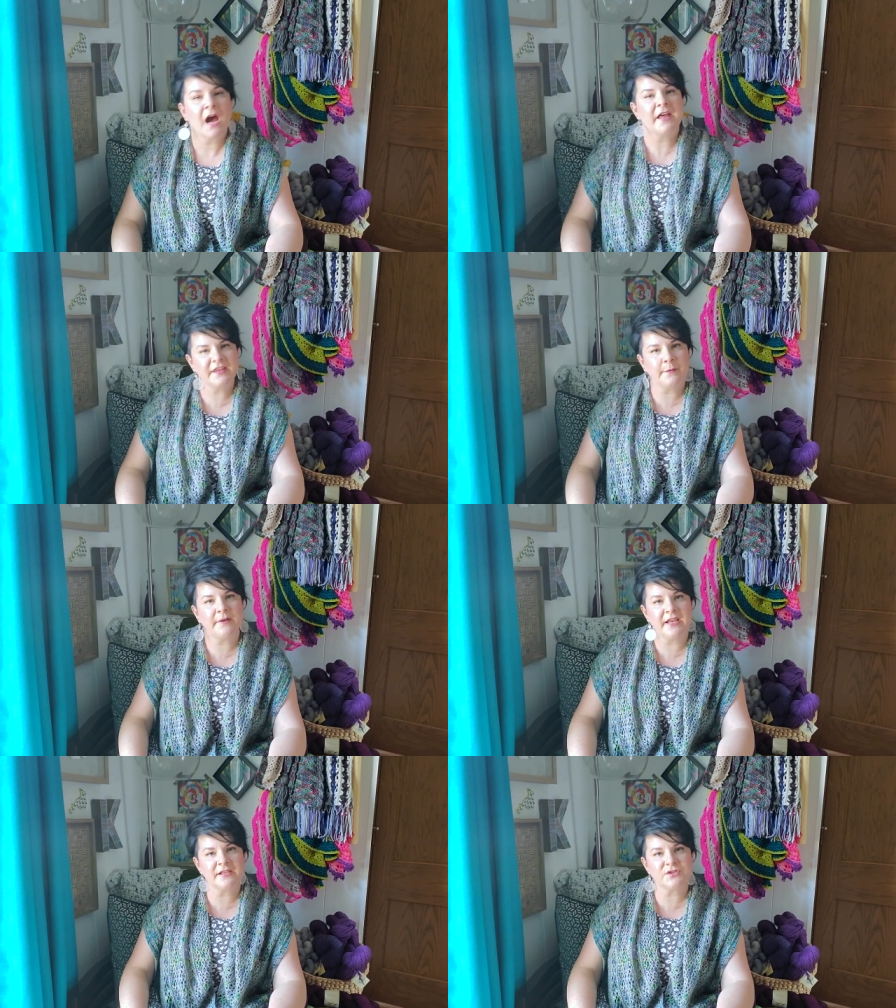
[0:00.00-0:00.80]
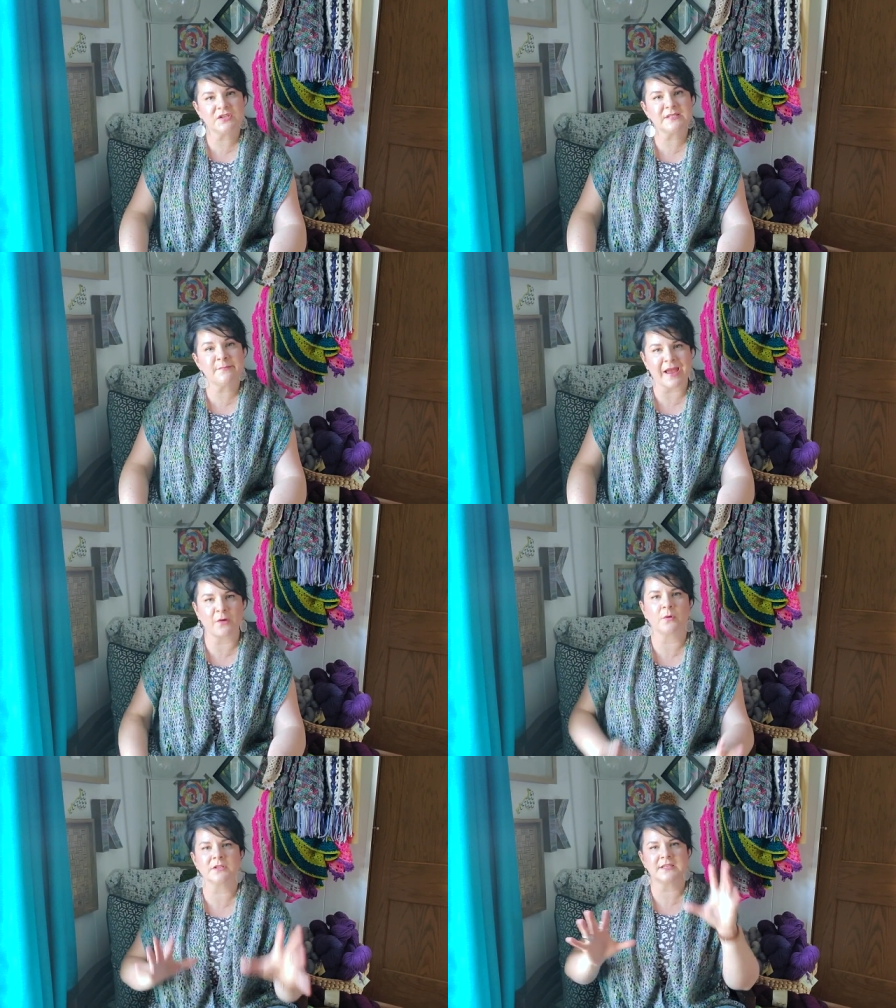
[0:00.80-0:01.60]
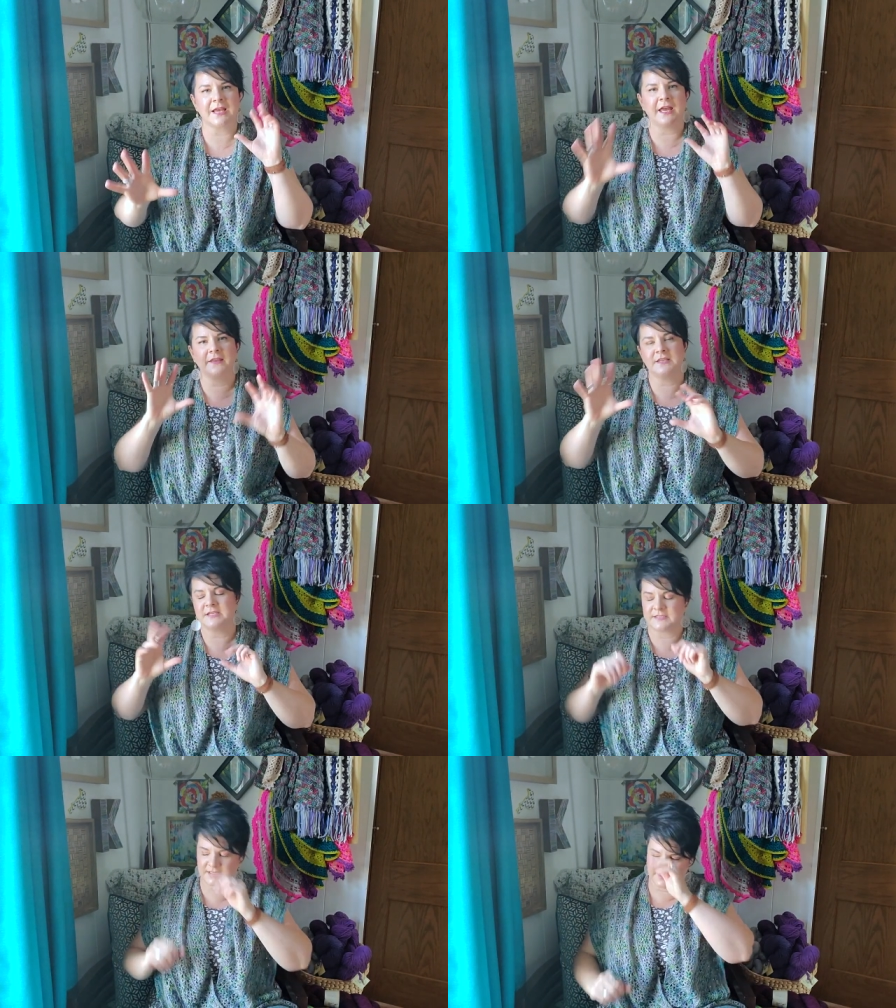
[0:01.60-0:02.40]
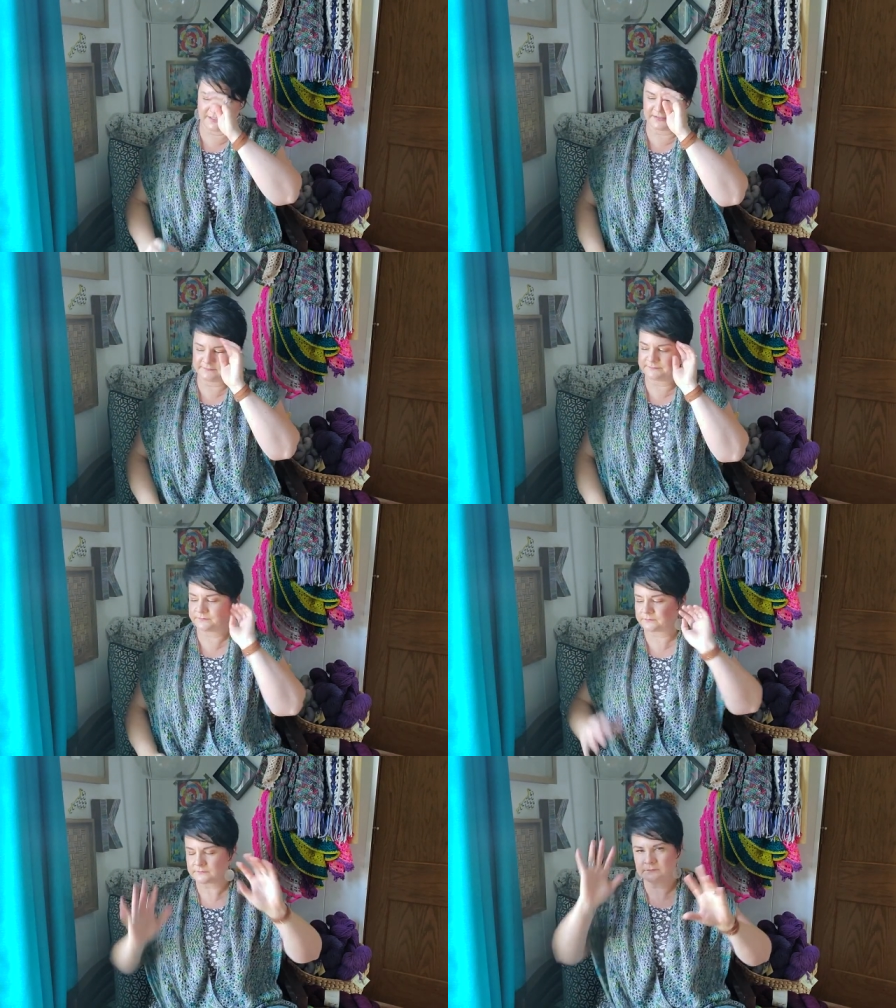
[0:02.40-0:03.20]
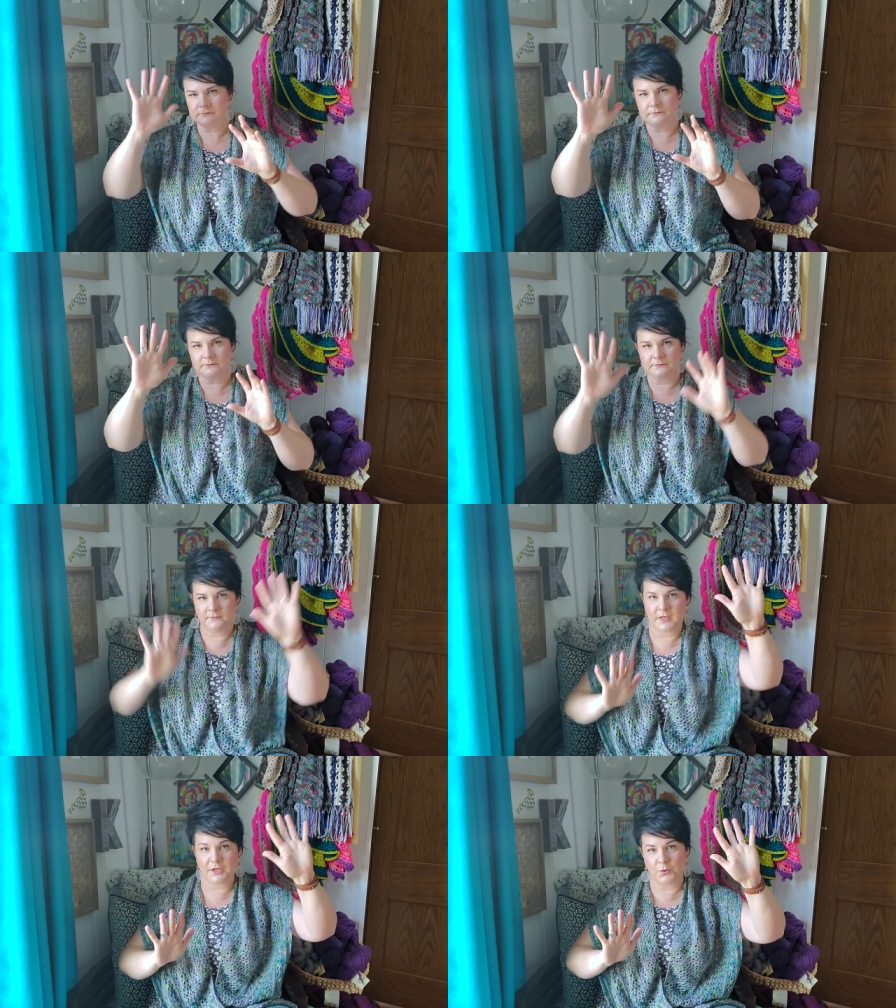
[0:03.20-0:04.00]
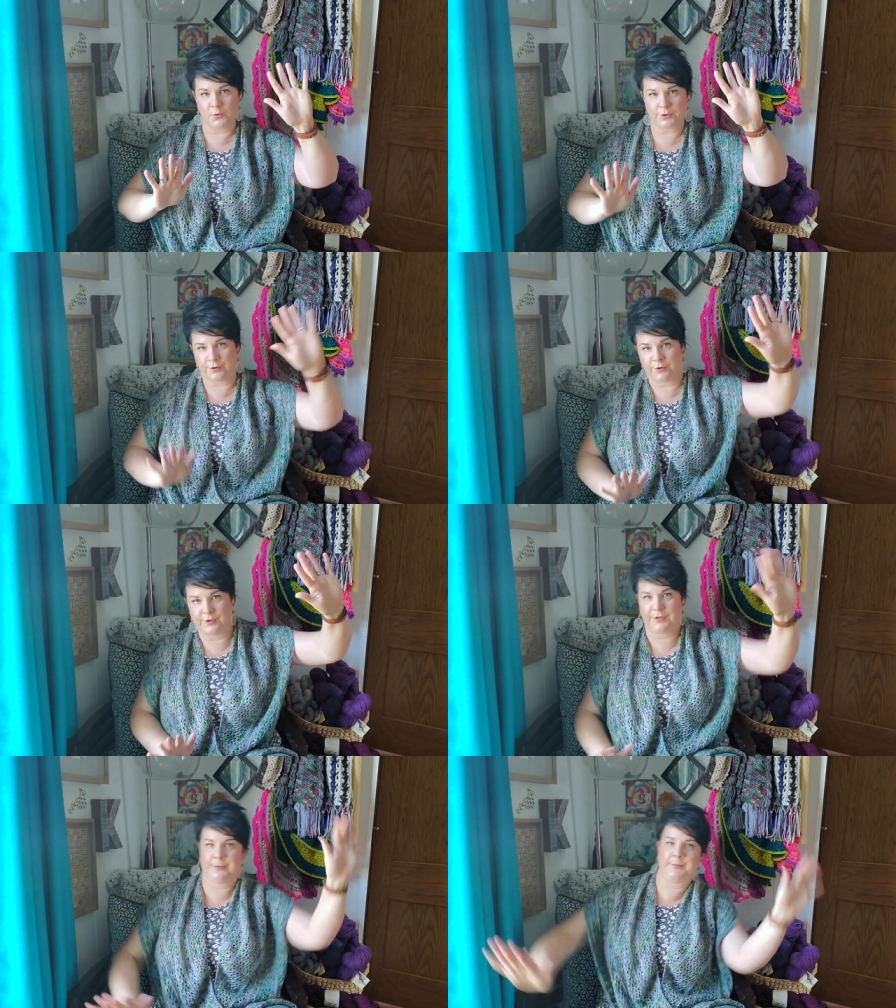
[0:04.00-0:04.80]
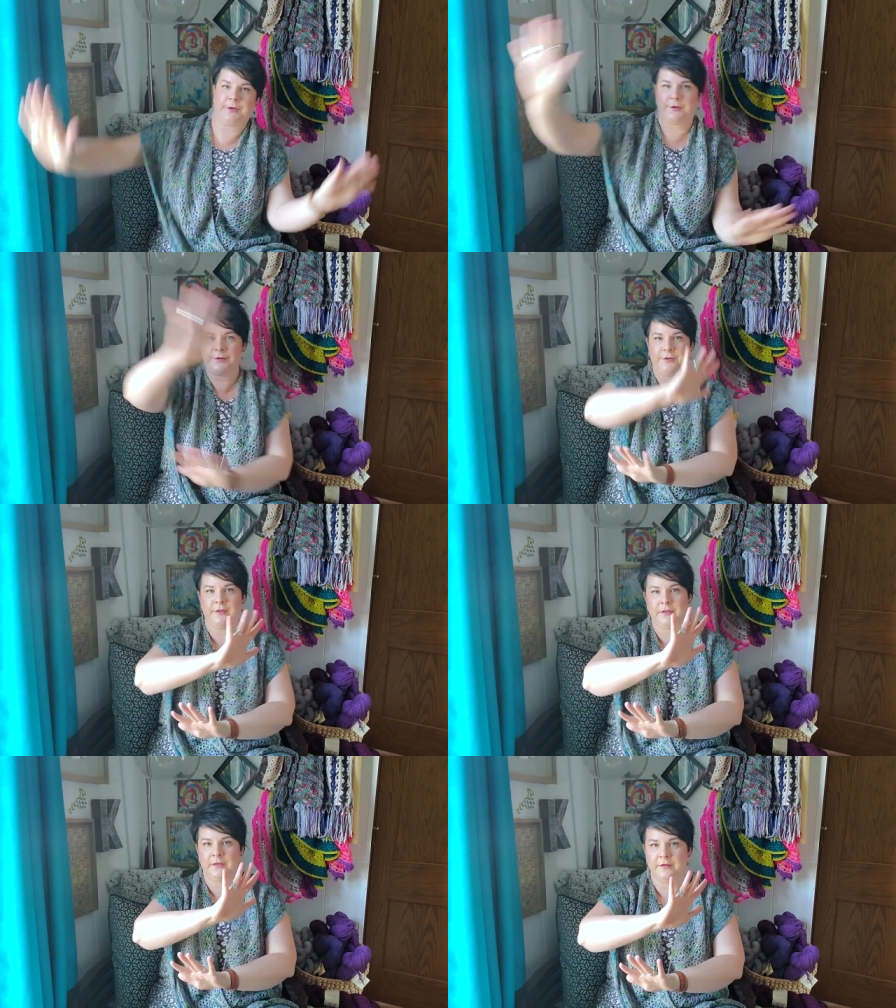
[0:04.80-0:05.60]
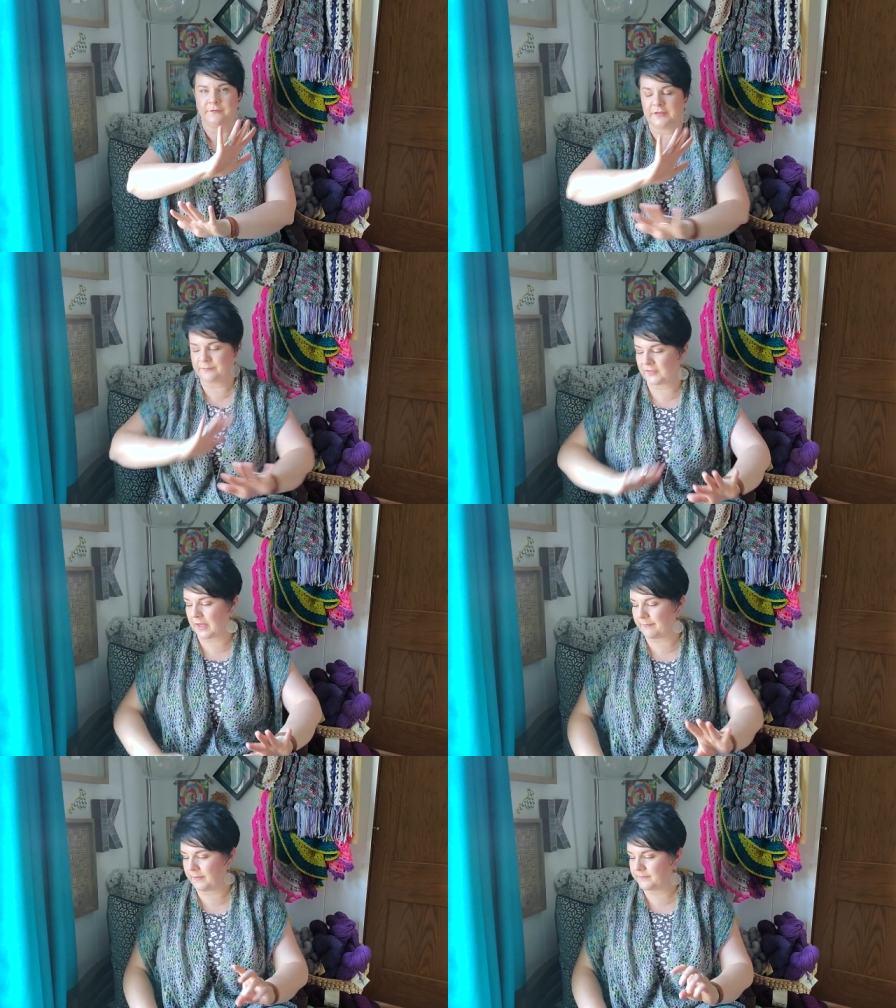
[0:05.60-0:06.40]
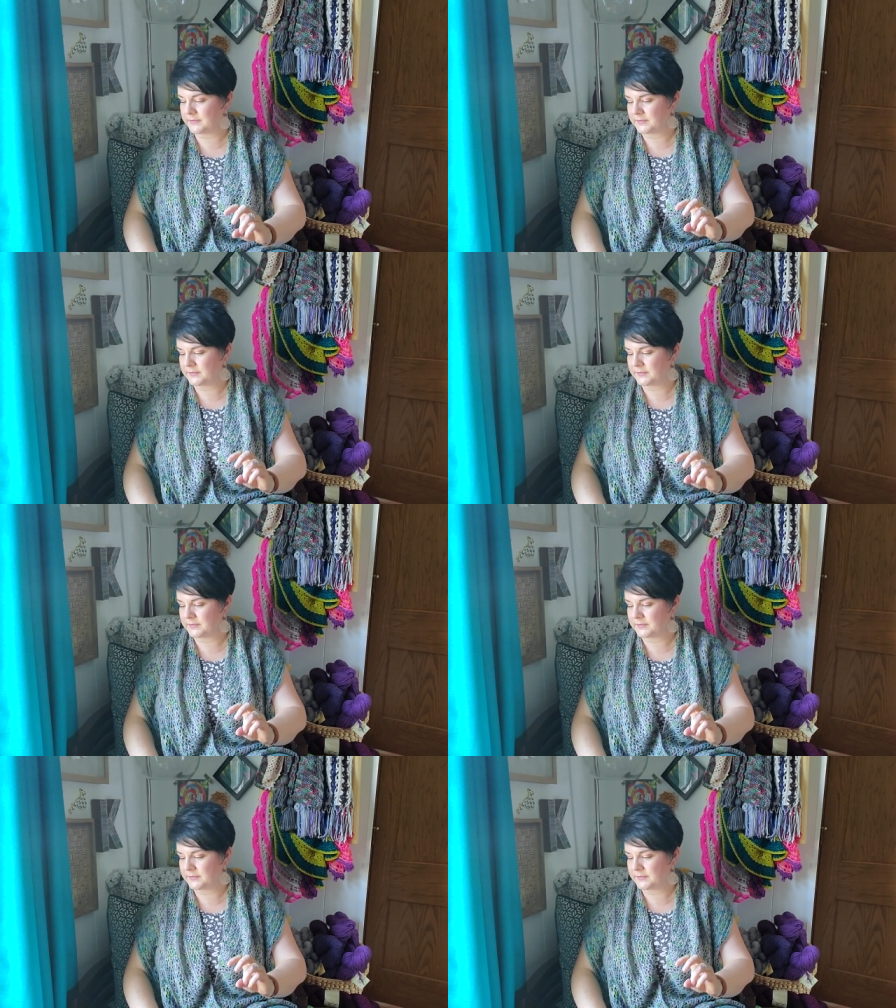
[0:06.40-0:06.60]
I think I'm going to answer these backwards. I had these in an order and I'm going to flip flop them.